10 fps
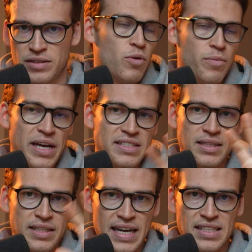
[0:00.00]
So
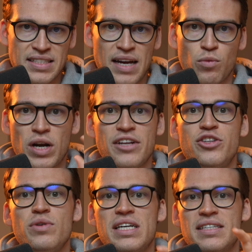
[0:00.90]
basically, that aside, what I
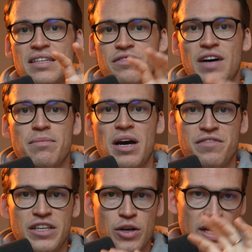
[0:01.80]
do is I divide my video